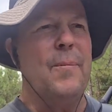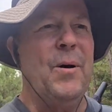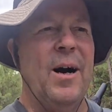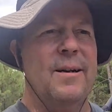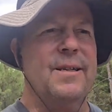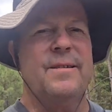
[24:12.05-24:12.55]

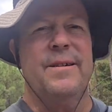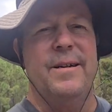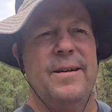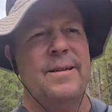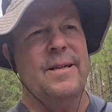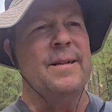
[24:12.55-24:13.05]

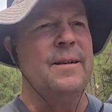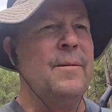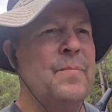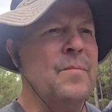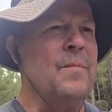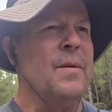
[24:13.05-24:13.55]
Palestinians.
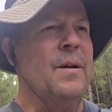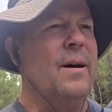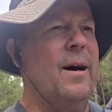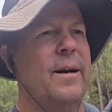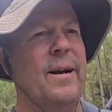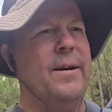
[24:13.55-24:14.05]

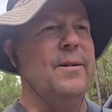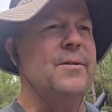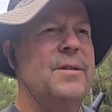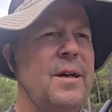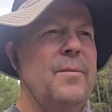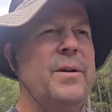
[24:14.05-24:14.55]
God
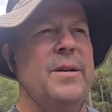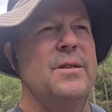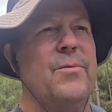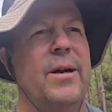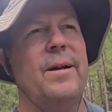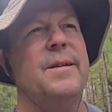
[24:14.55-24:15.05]
knows how many
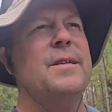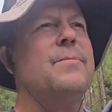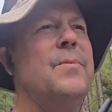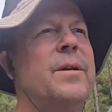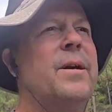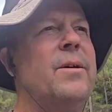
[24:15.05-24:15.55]
Israelis
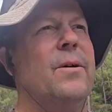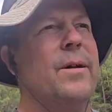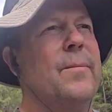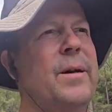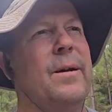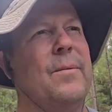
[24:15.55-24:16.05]
have been killed.
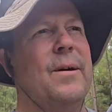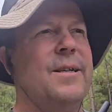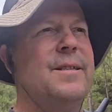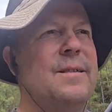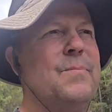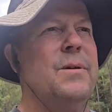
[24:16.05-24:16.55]
I mean,
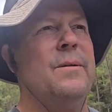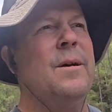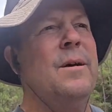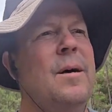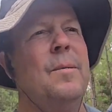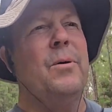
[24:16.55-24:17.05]
Hamas has been
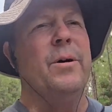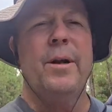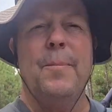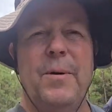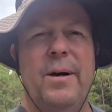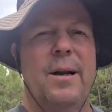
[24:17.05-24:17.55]
putting
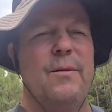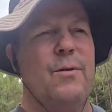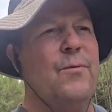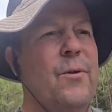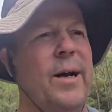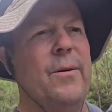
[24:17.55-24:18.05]
up a hell of a
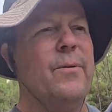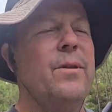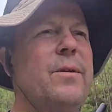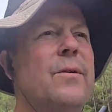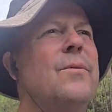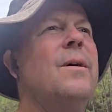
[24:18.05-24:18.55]
fight,
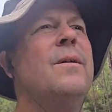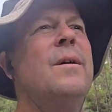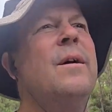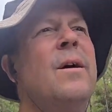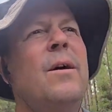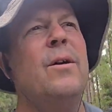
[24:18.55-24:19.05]
whether you're
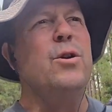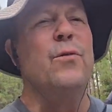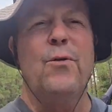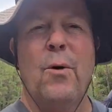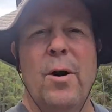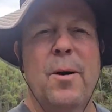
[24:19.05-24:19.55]

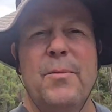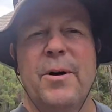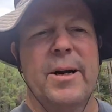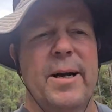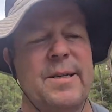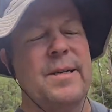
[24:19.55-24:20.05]
for them or
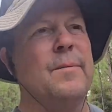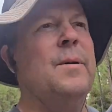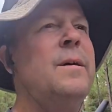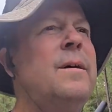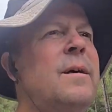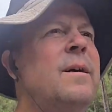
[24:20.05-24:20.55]
against them.
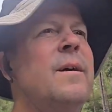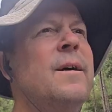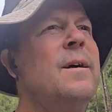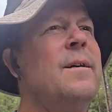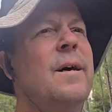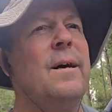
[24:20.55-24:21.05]

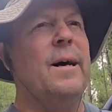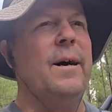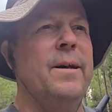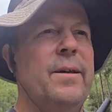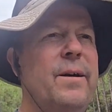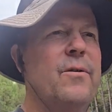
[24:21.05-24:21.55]

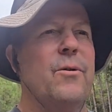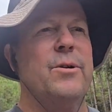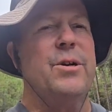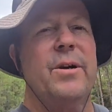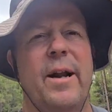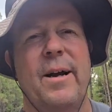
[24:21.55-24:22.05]
And then, of
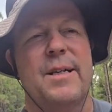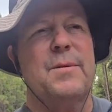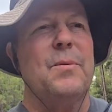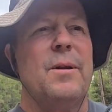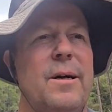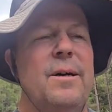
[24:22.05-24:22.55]
course, you got
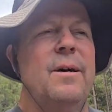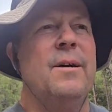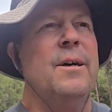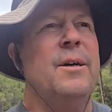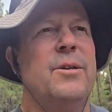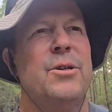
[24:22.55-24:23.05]
Hezbollah
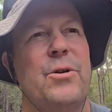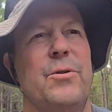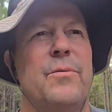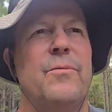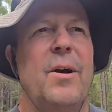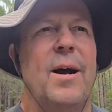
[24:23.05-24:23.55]

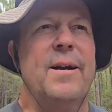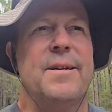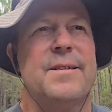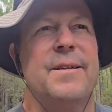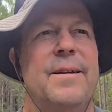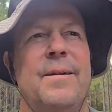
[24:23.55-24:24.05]
shooting
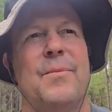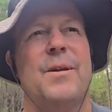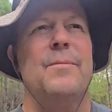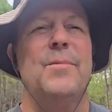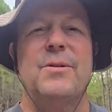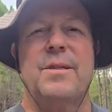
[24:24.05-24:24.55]
rockets in,
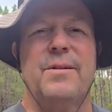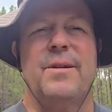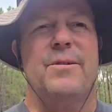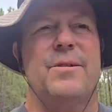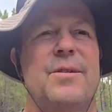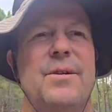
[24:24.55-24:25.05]
but mostly
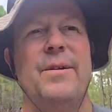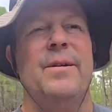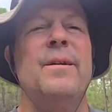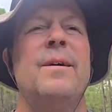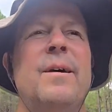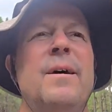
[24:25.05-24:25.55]
they're just
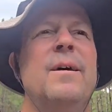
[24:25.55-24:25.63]
hitting